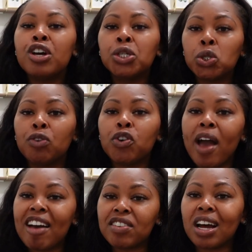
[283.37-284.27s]
So if you
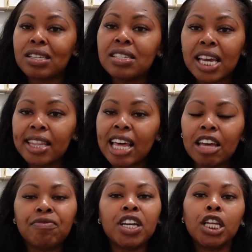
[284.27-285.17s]
have not seen
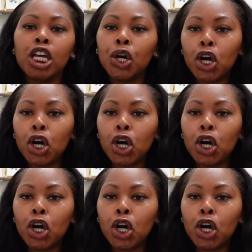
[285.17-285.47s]
that video,